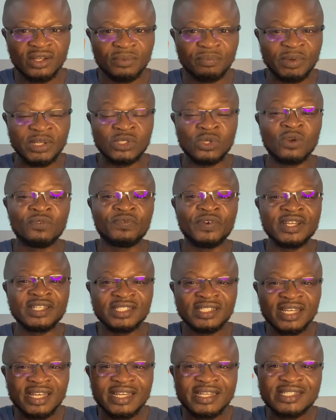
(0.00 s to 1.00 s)
Press
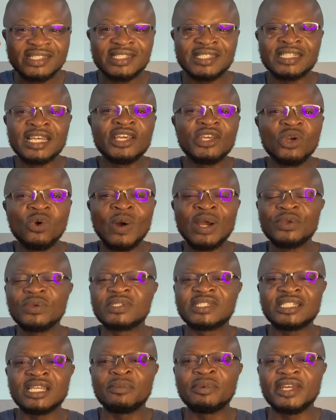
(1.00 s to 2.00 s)
conference. See you when you
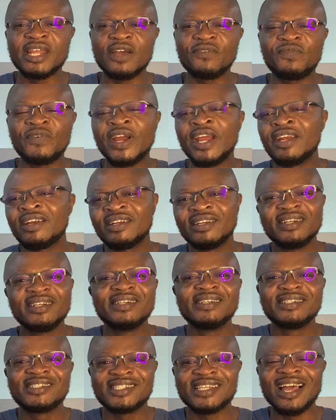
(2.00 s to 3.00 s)
see me, dear friend.
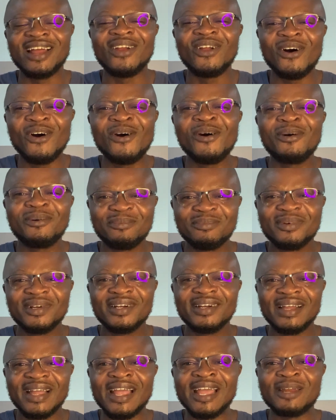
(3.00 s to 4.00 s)
Shalom
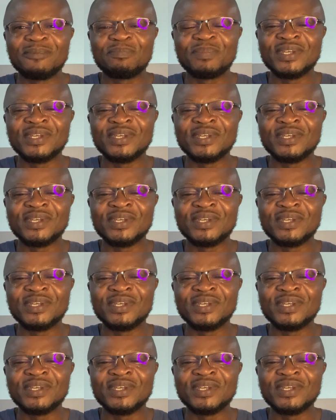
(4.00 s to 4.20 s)
and